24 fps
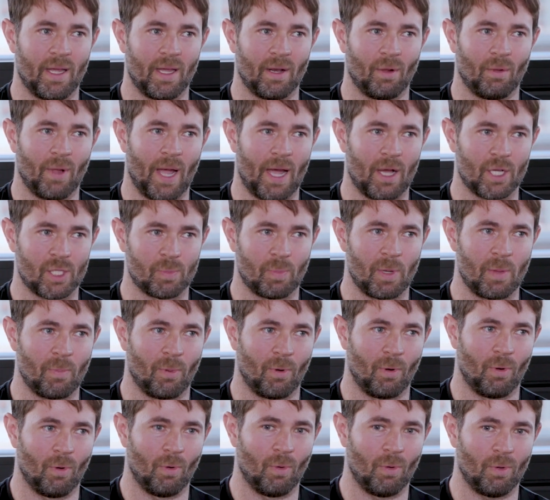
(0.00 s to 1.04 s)
it allows
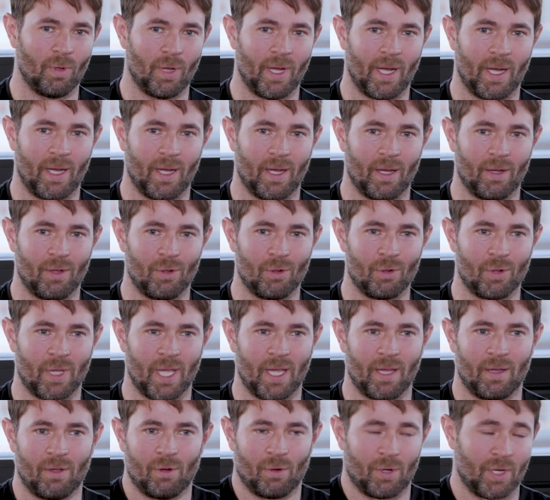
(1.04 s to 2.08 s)
people who
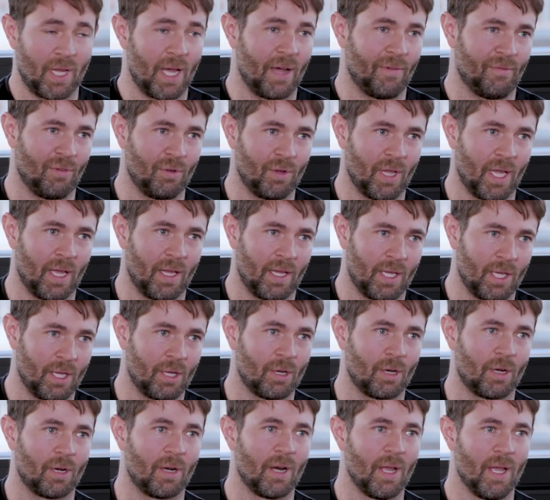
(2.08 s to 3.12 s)
are deaf, who can't
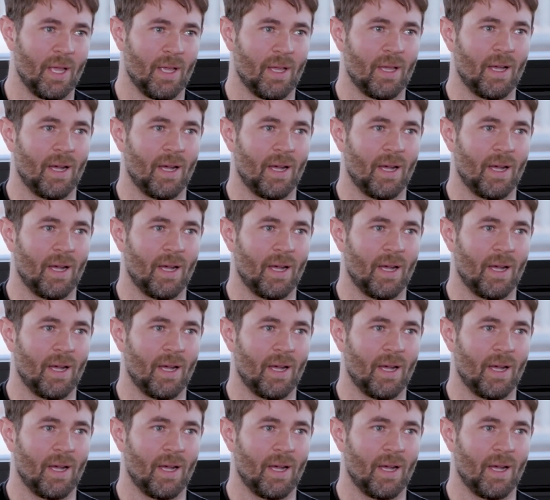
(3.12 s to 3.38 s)
hear,